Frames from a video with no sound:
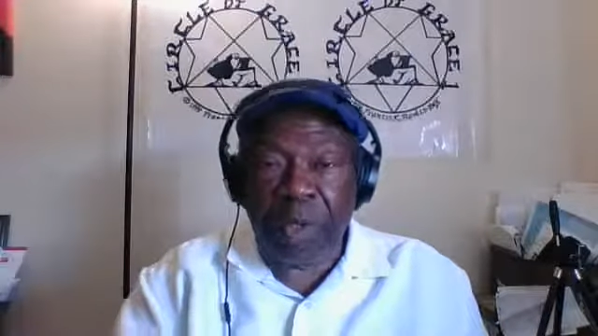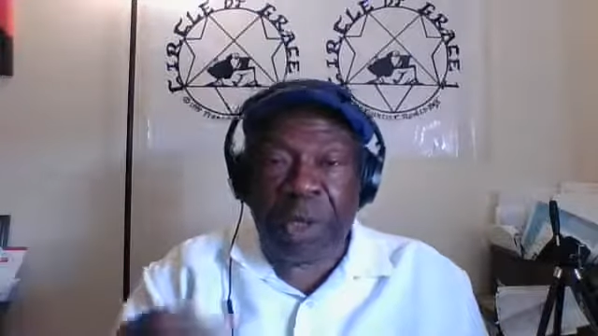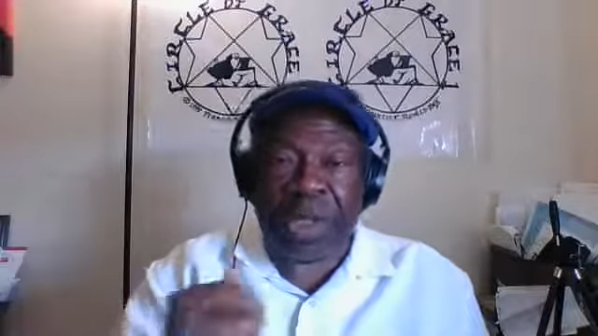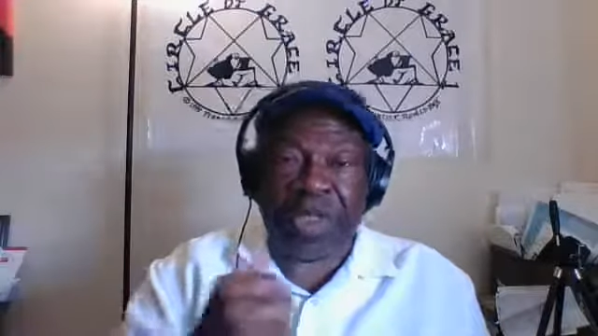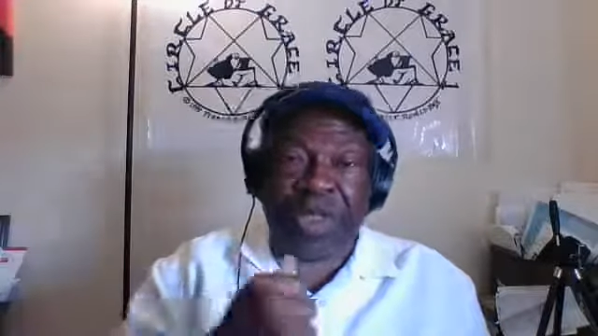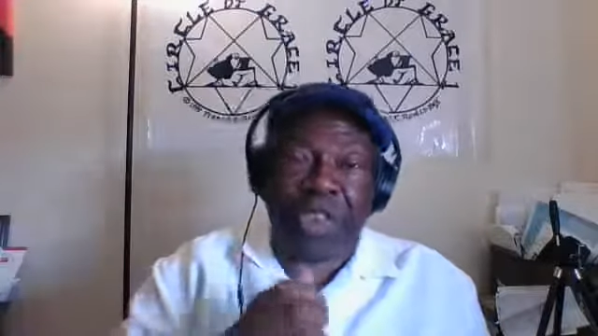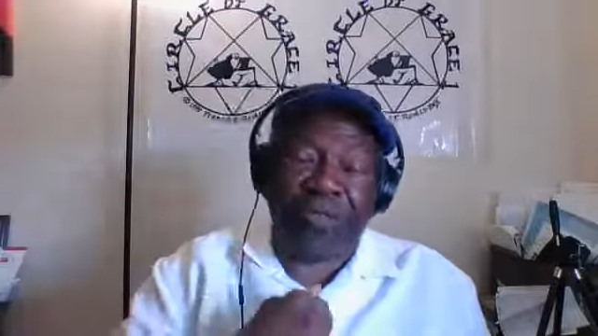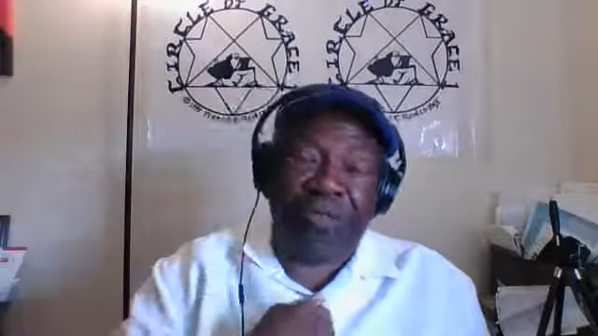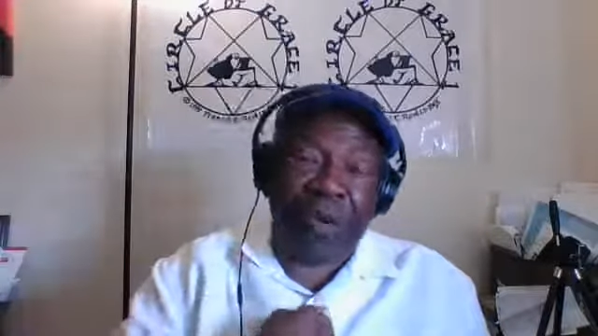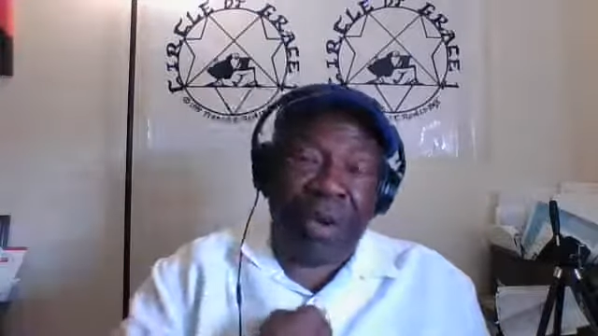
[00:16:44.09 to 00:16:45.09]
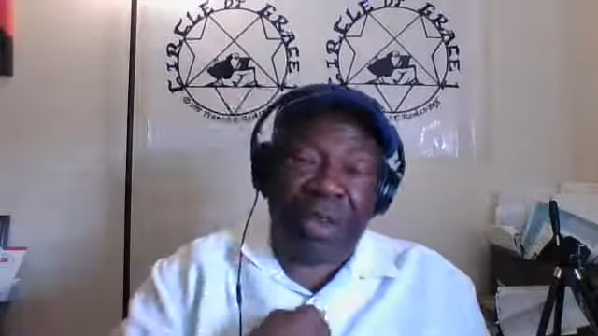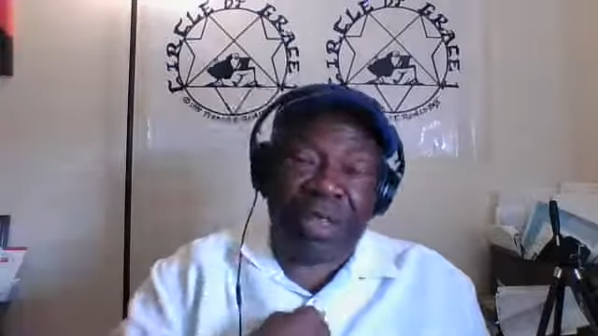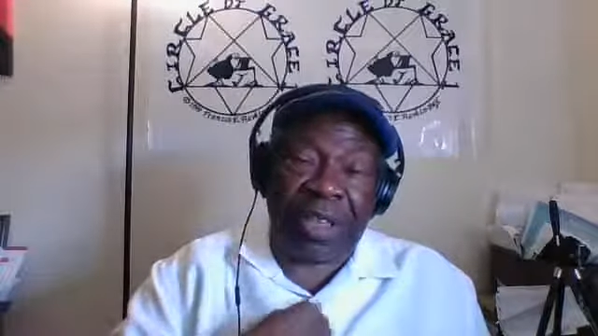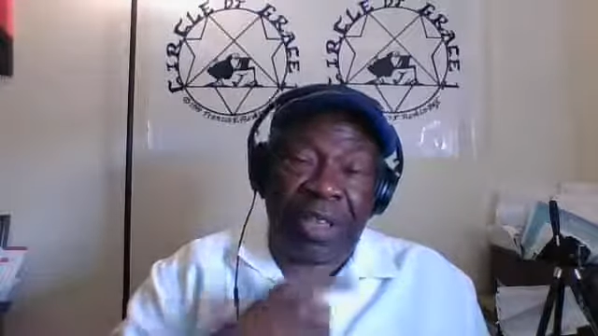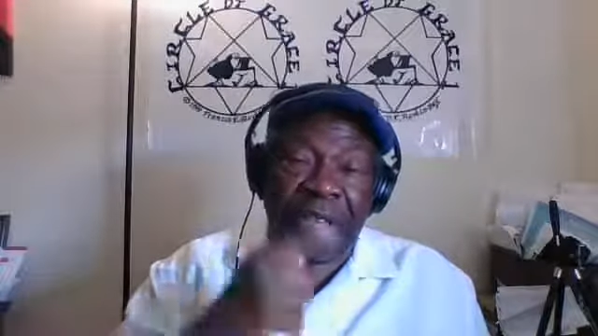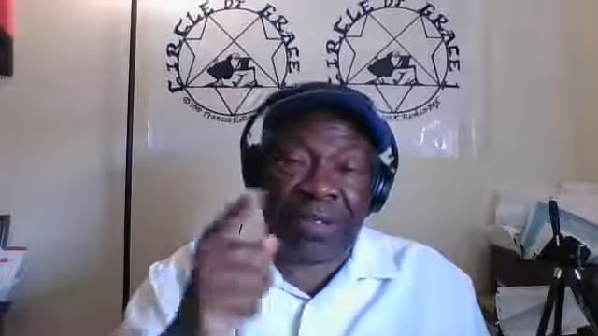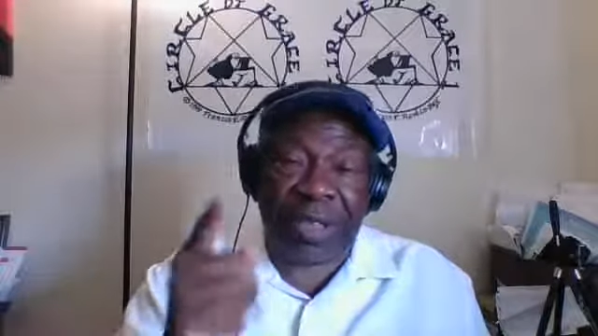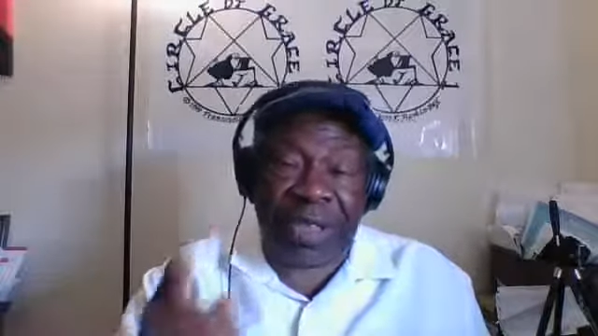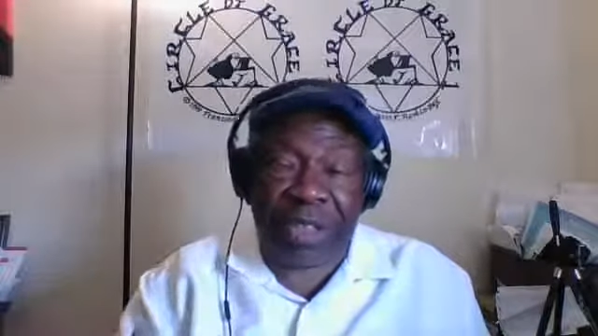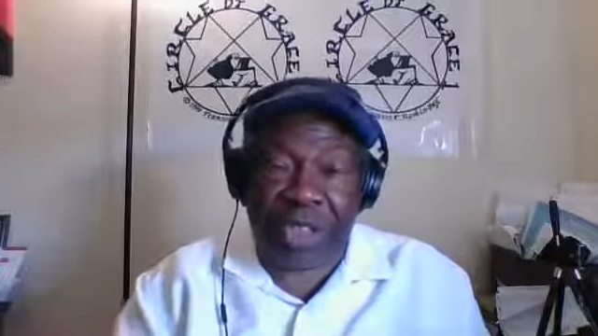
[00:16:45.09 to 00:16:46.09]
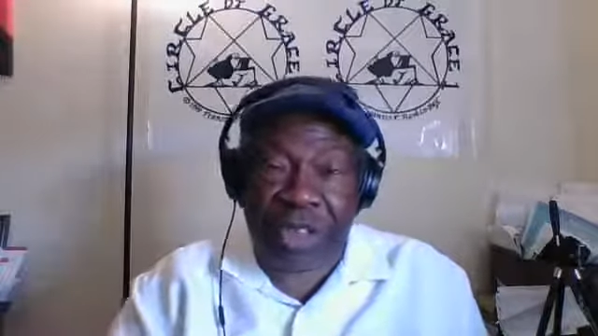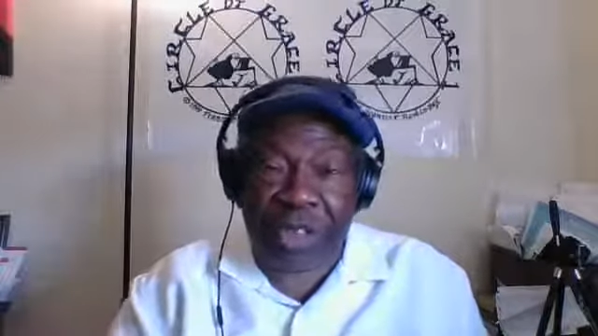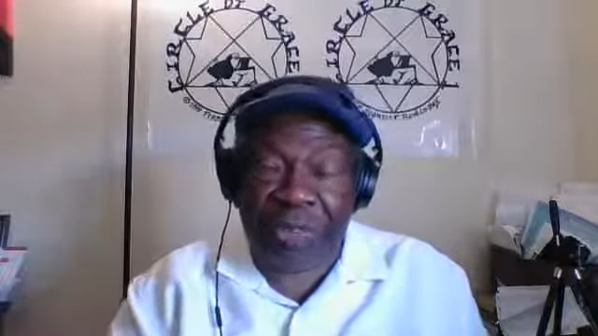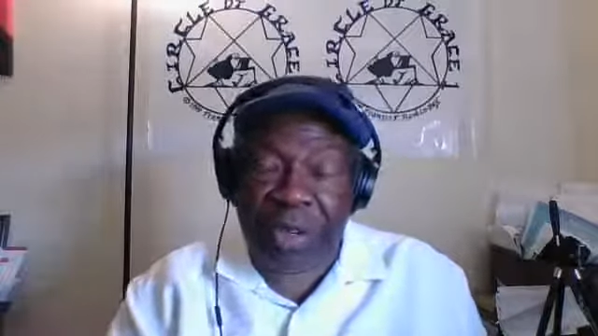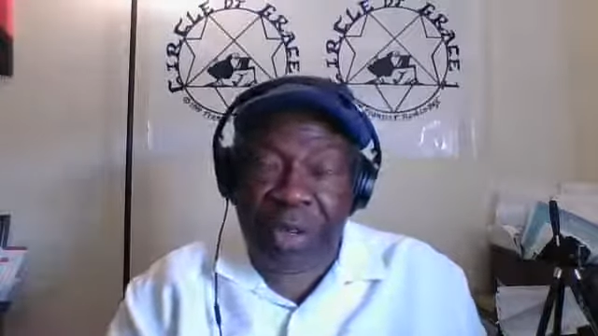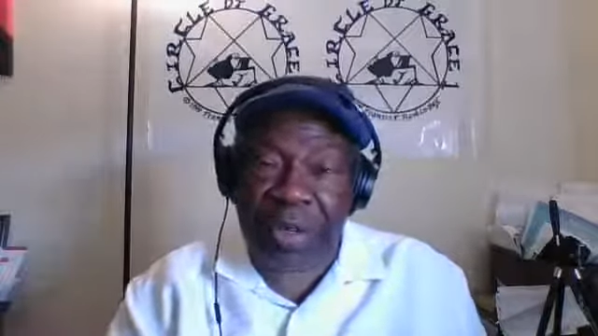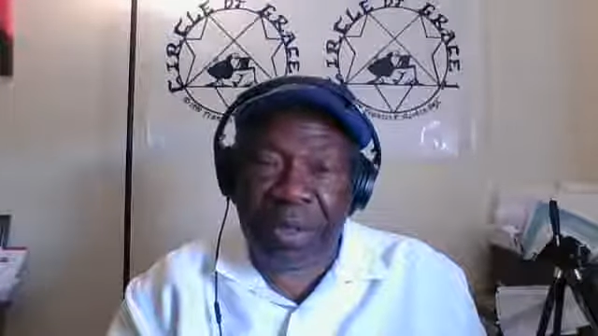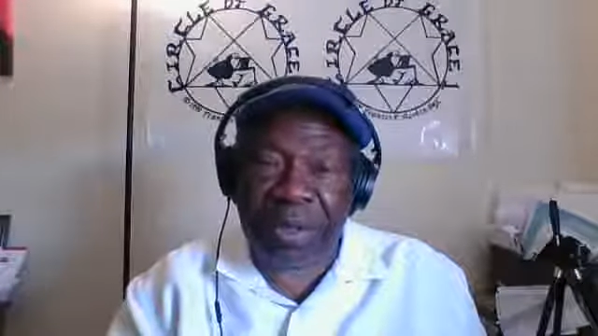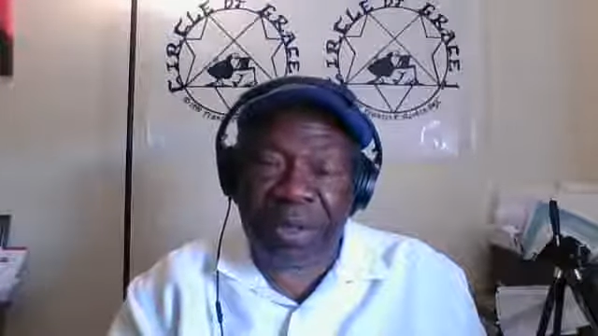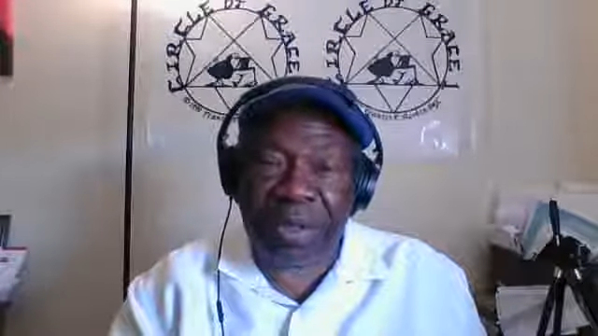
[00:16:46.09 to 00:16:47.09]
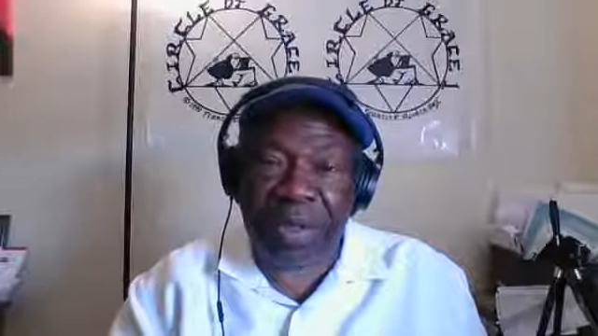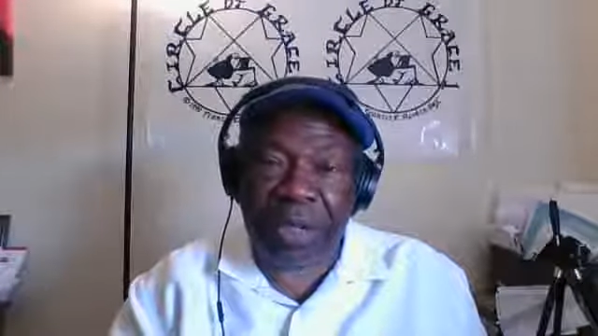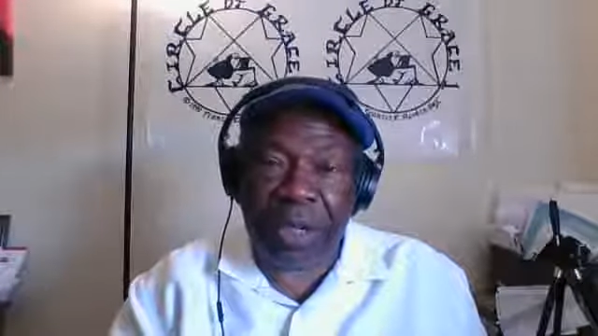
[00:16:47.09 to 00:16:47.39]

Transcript: We can cheer for ourselves and cheer for others.